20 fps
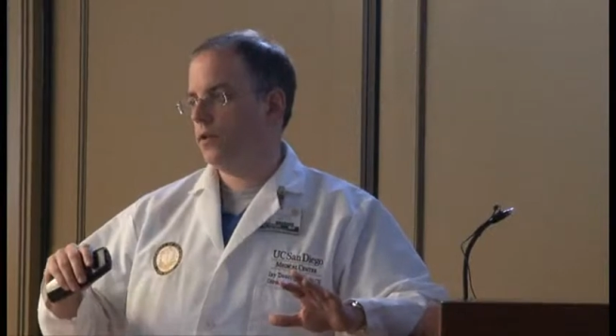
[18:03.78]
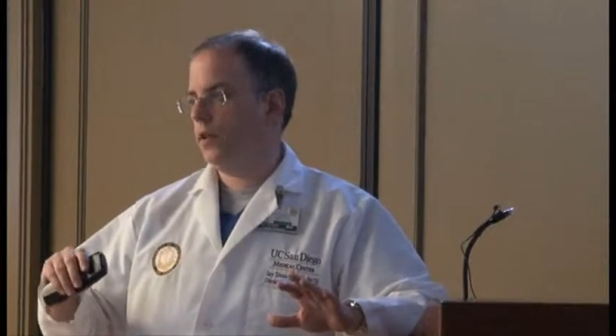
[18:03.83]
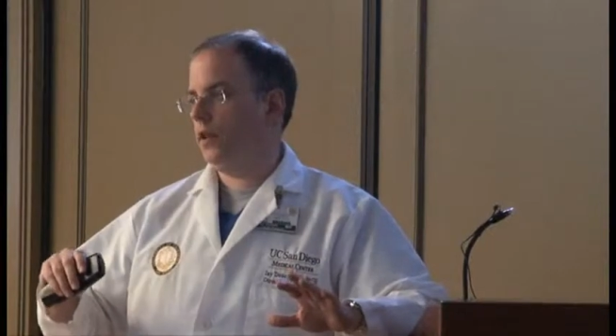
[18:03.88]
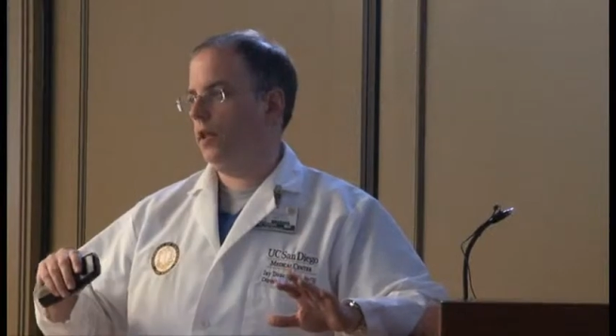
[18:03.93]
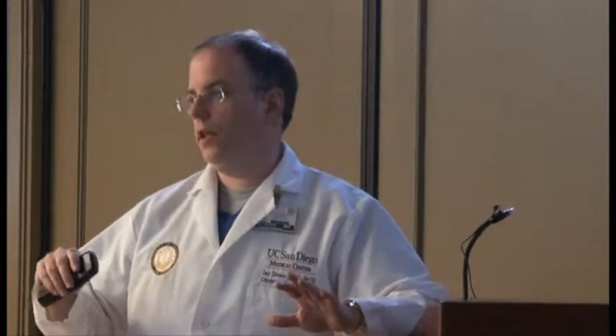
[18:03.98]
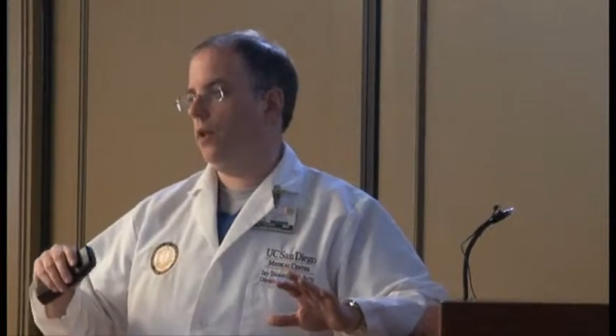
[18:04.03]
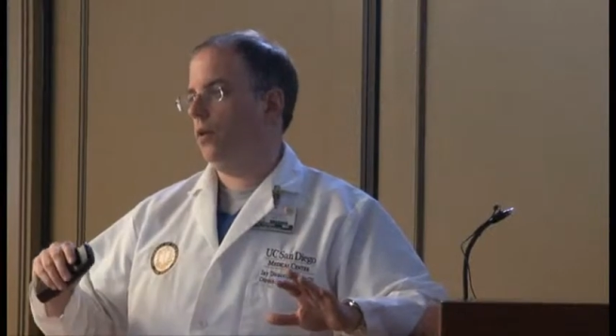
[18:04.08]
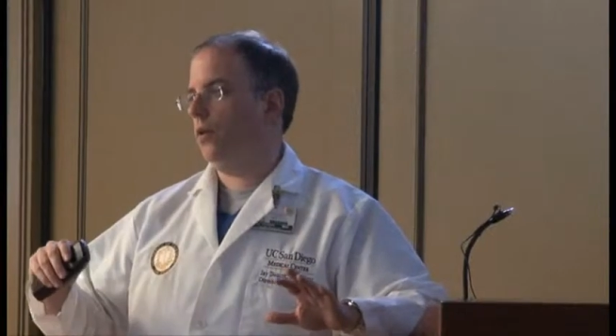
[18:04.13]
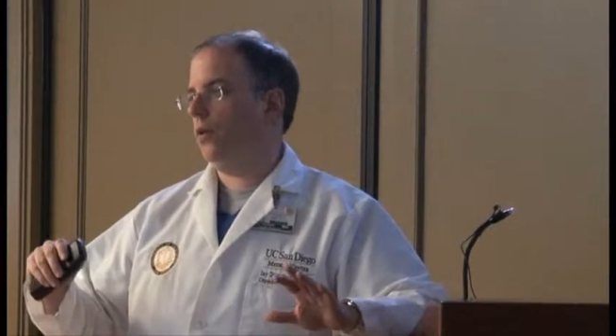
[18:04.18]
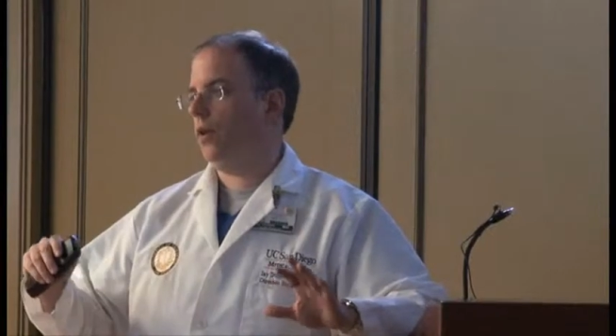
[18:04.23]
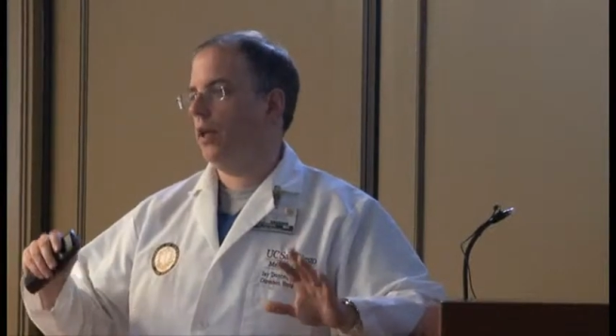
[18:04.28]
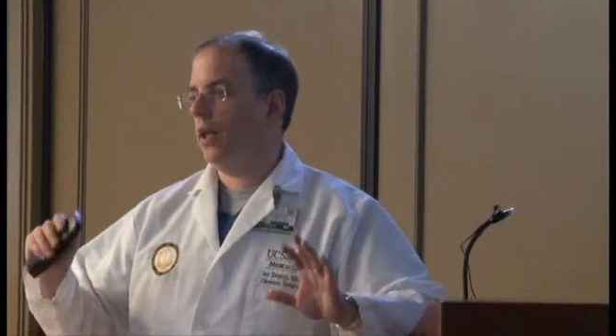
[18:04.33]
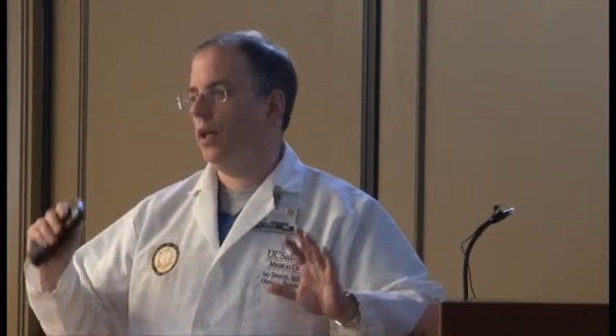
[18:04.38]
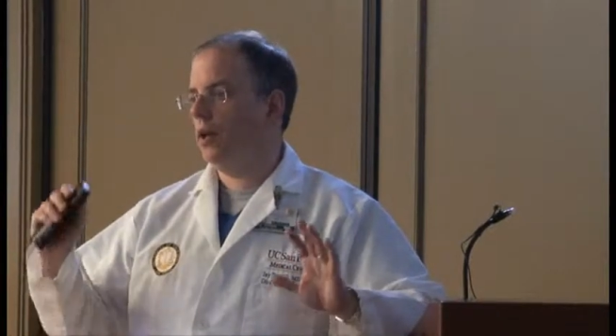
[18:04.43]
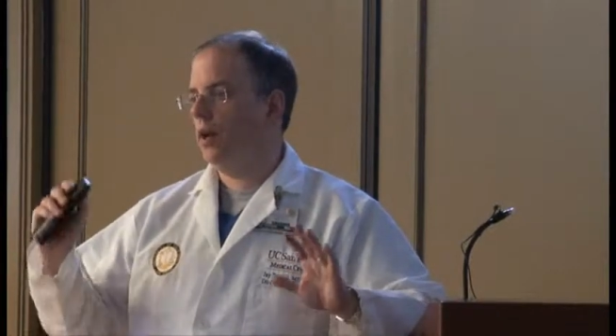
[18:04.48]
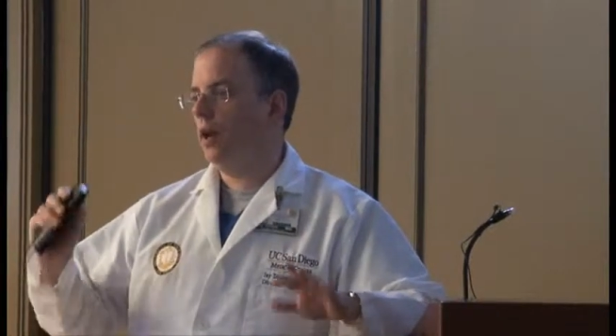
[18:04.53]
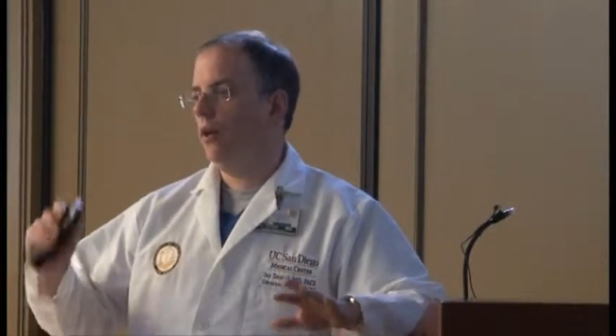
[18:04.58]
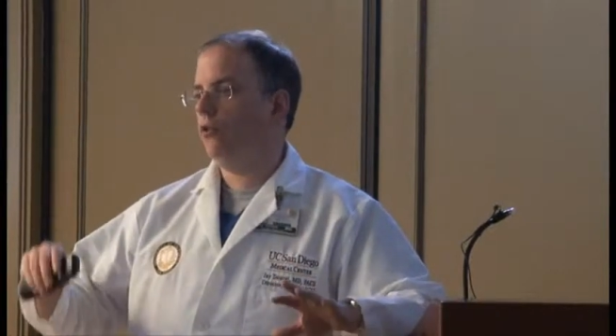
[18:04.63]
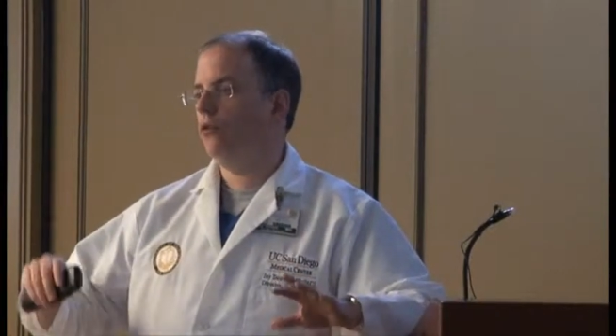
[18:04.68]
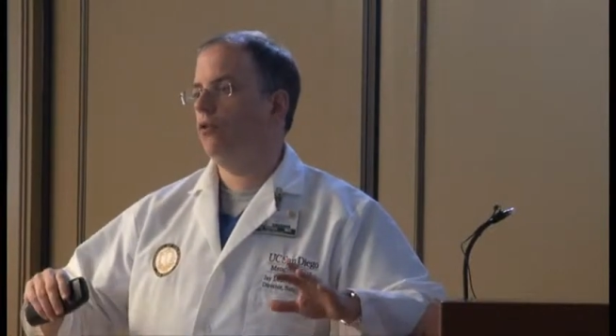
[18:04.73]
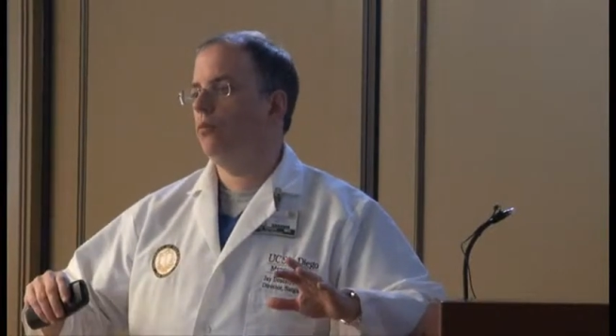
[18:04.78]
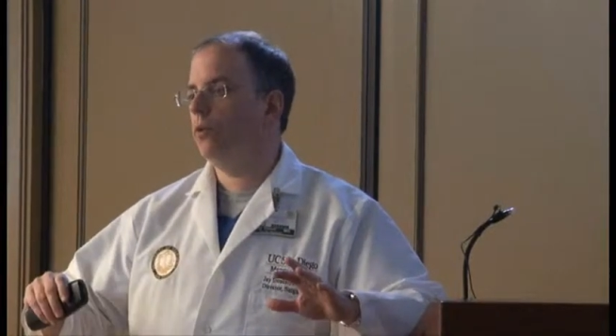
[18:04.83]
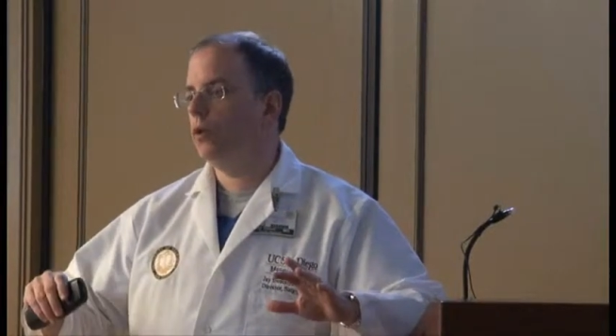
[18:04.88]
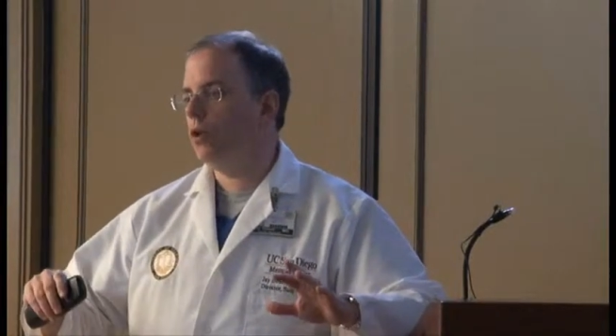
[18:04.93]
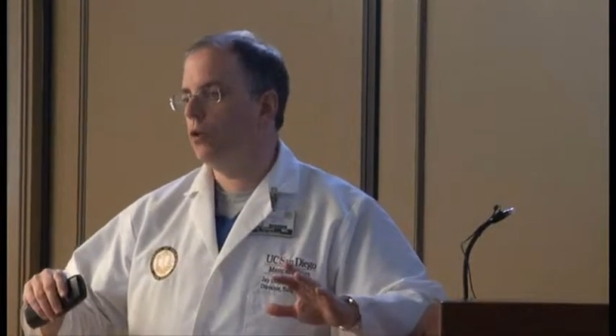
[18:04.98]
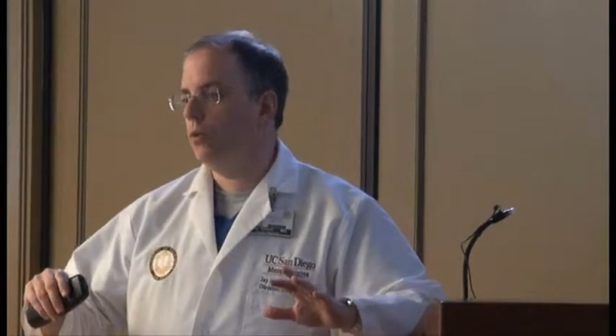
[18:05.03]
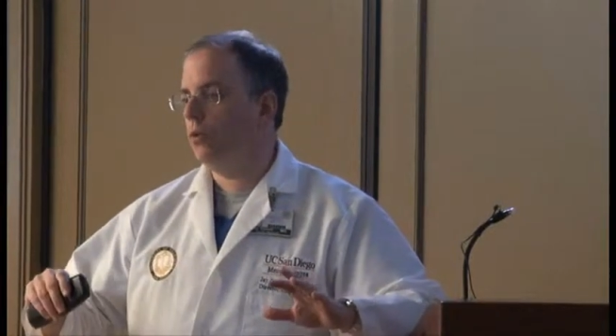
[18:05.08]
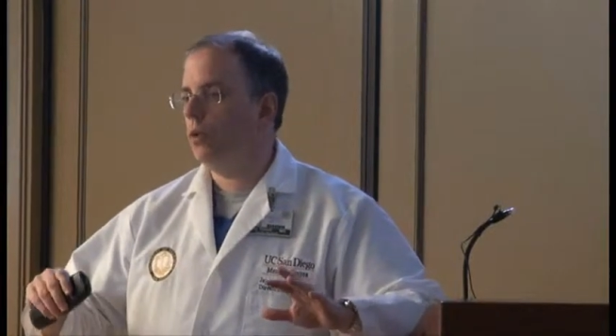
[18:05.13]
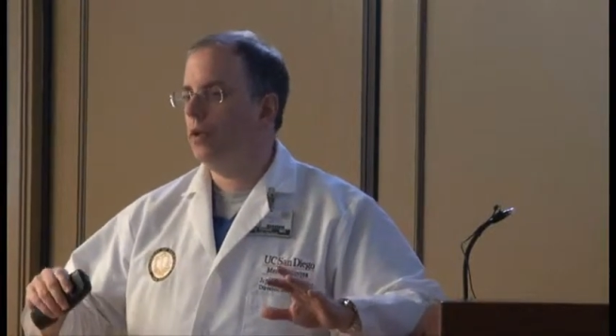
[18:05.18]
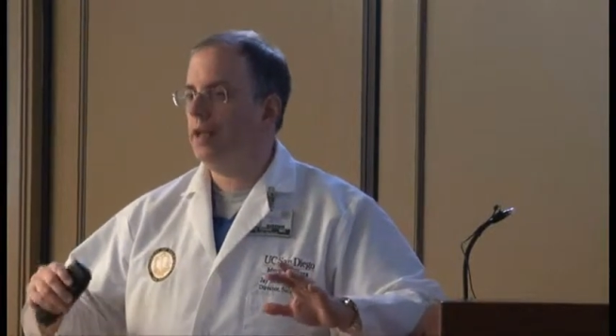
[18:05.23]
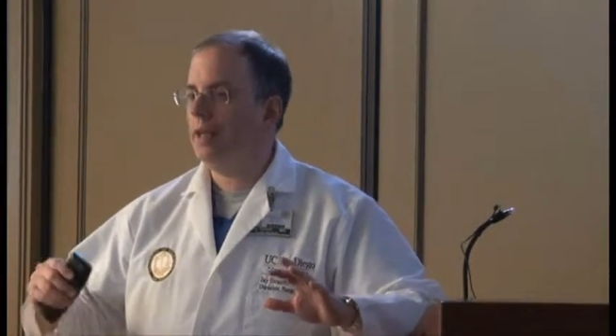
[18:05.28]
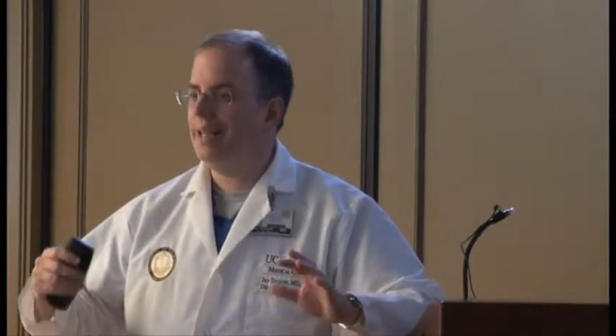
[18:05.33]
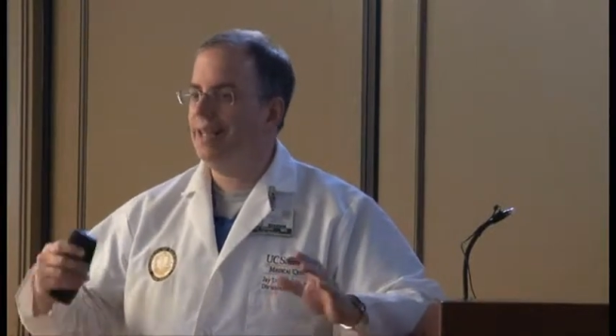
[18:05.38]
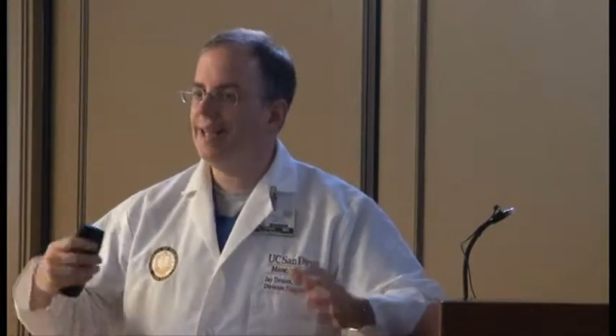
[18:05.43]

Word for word: scene or the chaos in the community